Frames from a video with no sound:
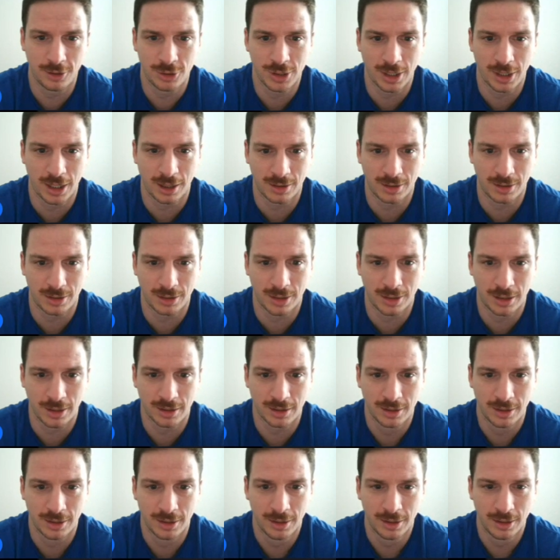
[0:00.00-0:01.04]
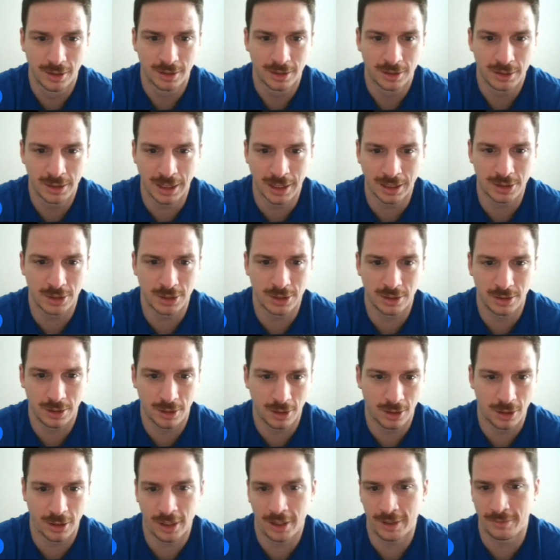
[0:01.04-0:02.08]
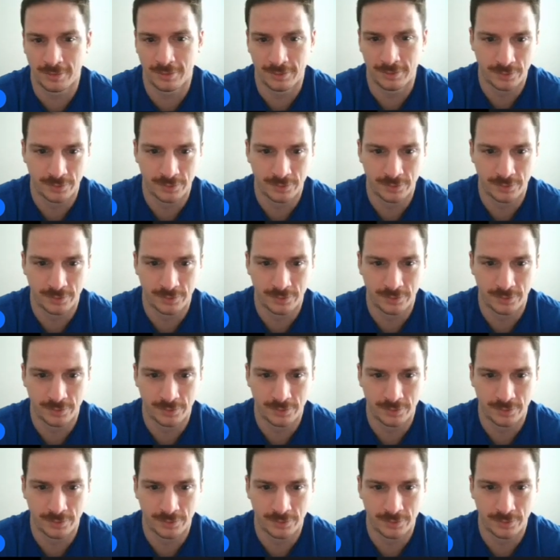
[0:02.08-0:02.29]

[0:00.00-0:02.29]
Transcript: the shot clock. Catch it. All right.